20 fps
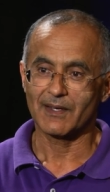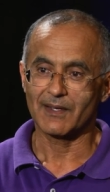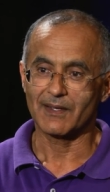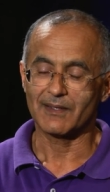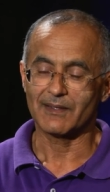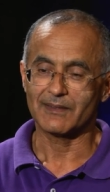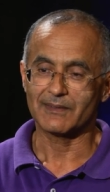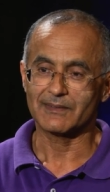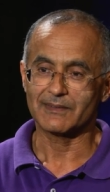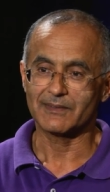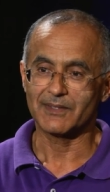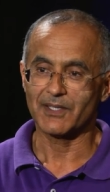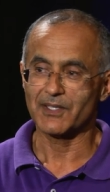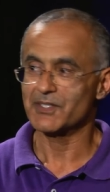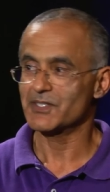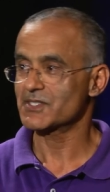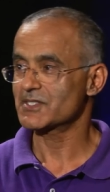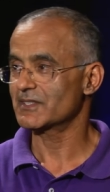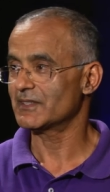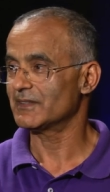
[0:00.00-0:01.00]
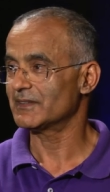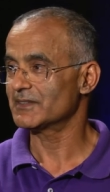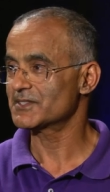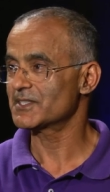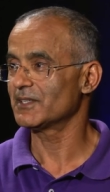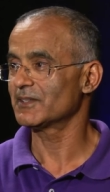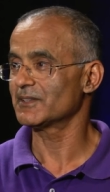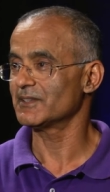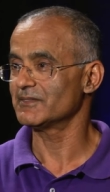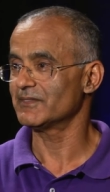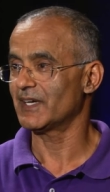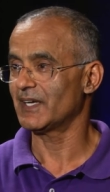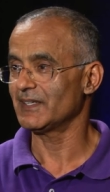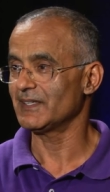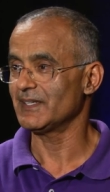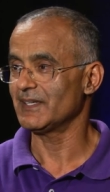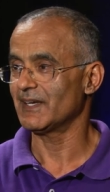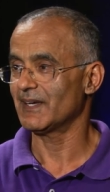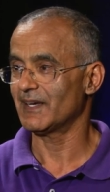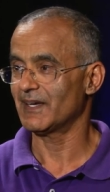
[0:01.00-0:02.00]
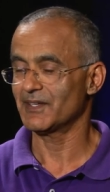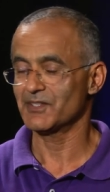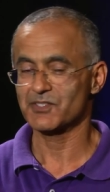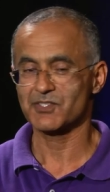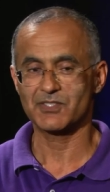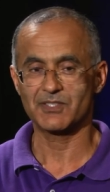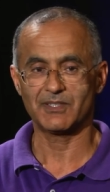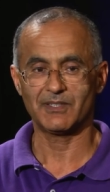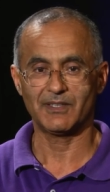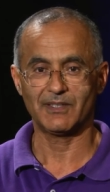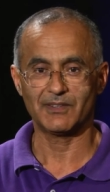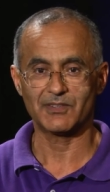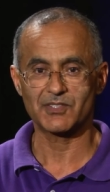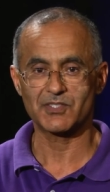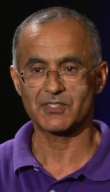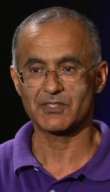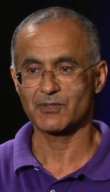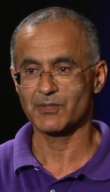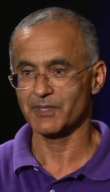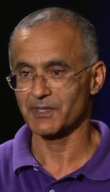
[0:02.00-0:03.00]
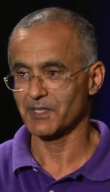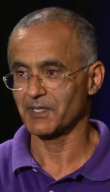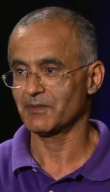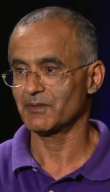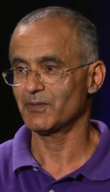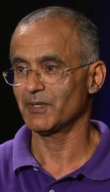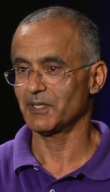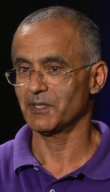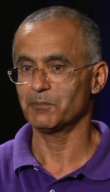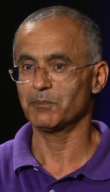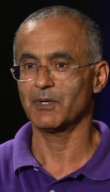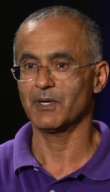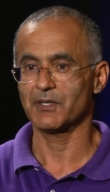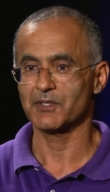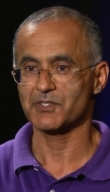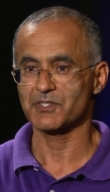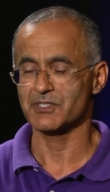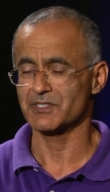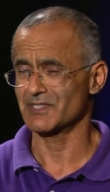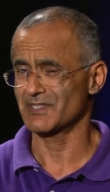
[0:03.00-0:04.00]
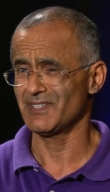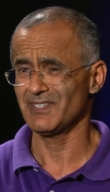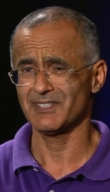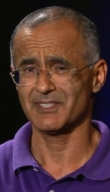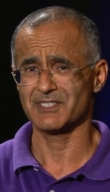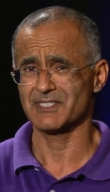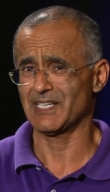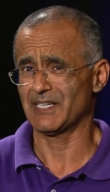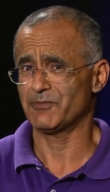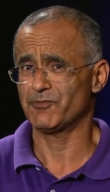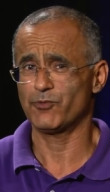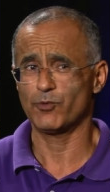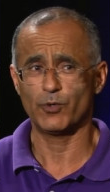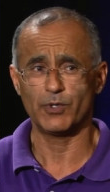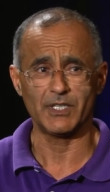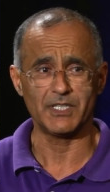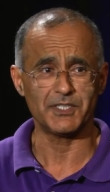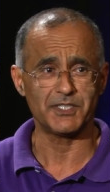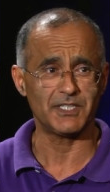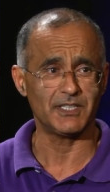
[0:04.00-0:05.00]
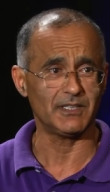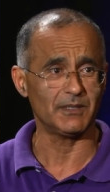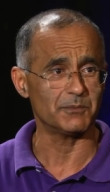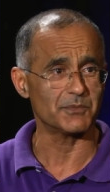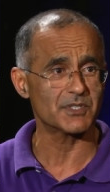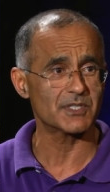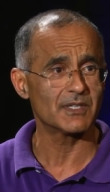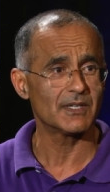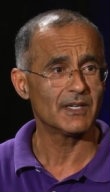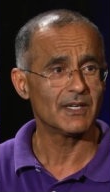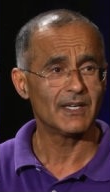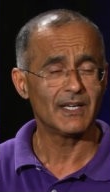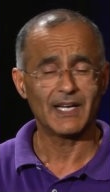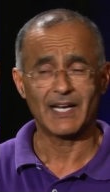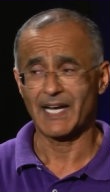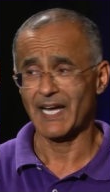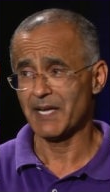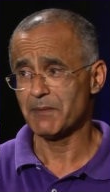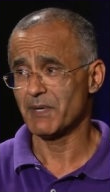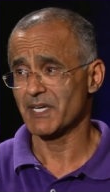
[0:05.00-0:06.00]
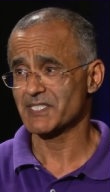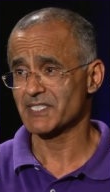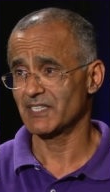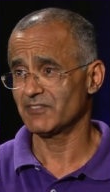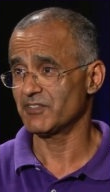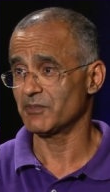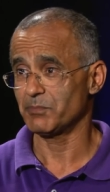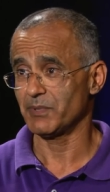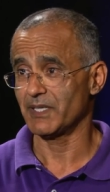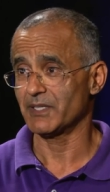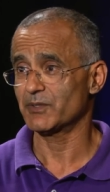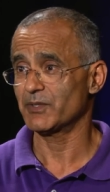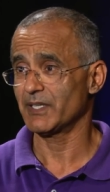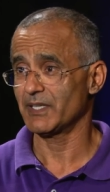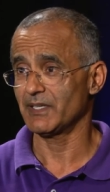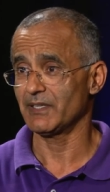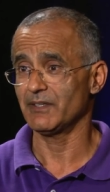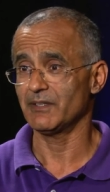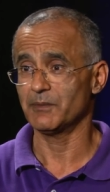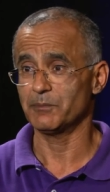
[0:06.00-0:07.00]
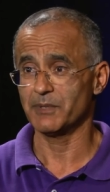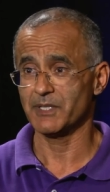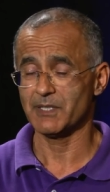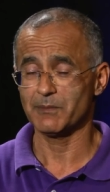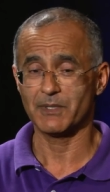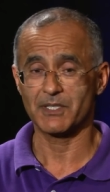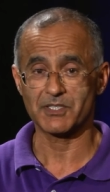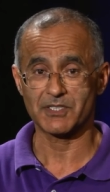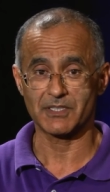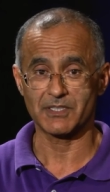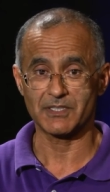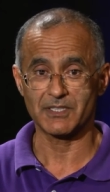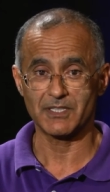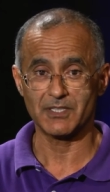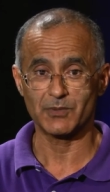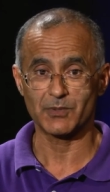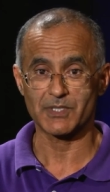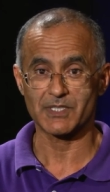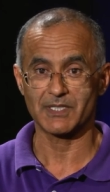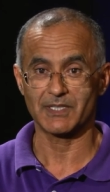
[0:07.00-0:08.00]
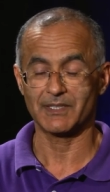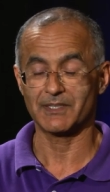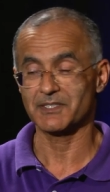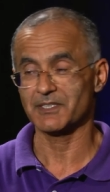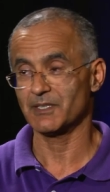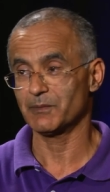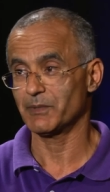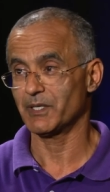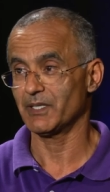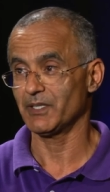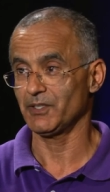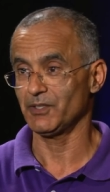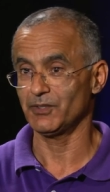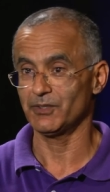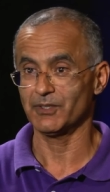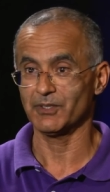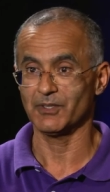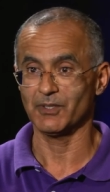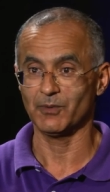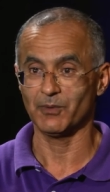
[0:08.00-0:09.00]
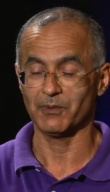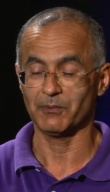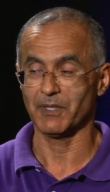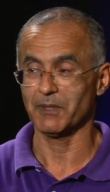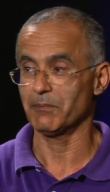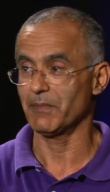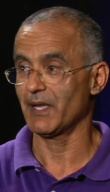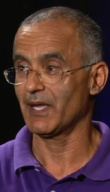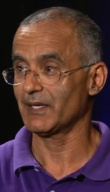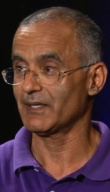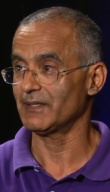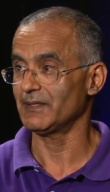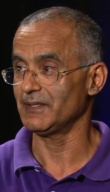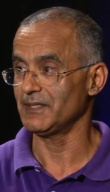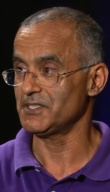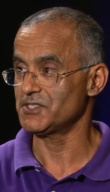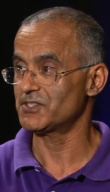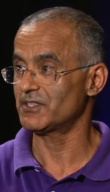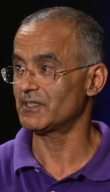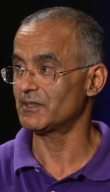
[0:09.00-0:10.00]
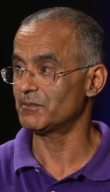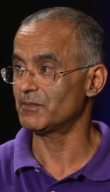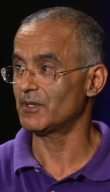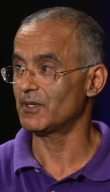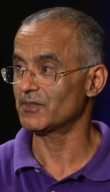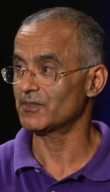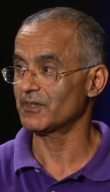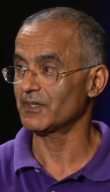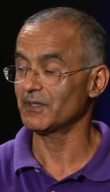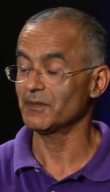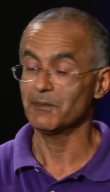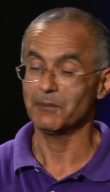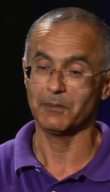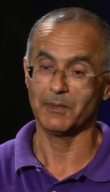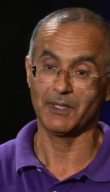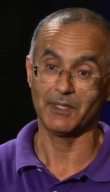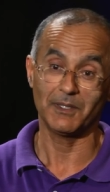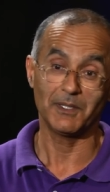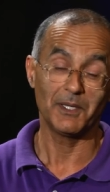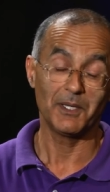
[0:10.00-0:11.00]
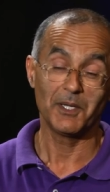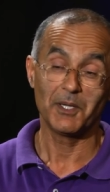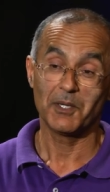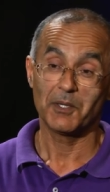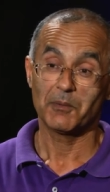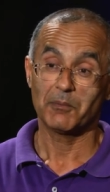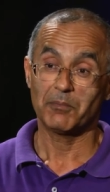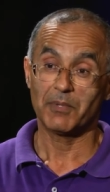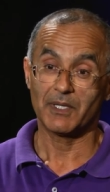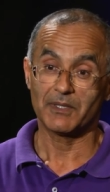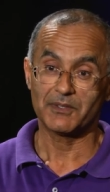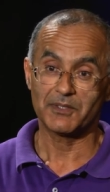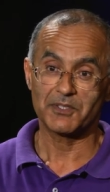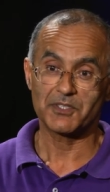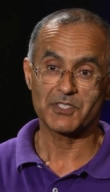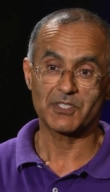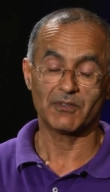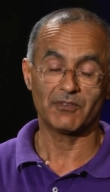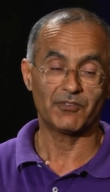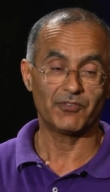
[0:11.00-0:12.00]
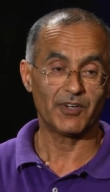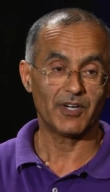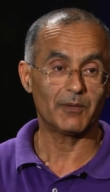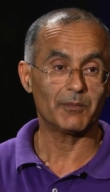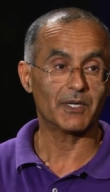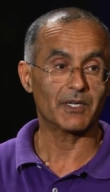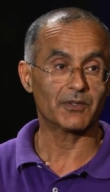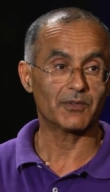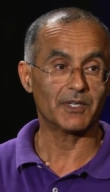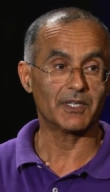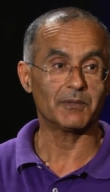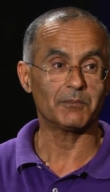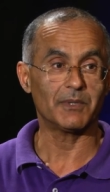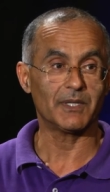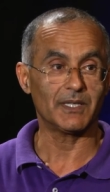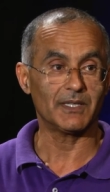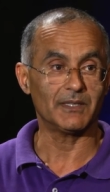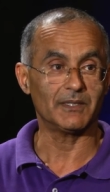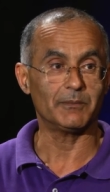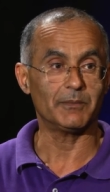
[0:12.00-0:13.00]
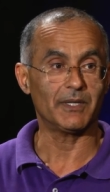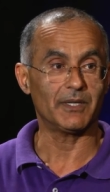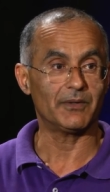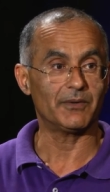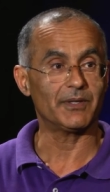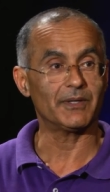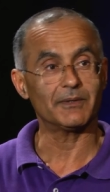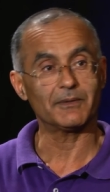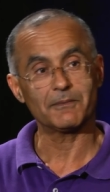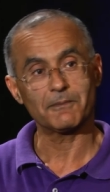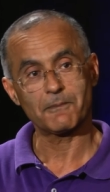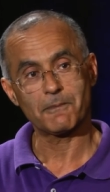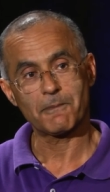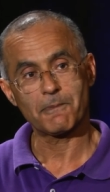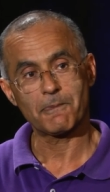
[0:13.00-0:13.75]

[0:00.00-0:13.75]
uh, there's uh, Silicon Valley has its cr cricket partisans. I think there's like 40 teams. I myself have played cricket here pretty much continuously until about a year ago when my back and knee started bothering me but there's a fair amount of cricket played in the Bay Area.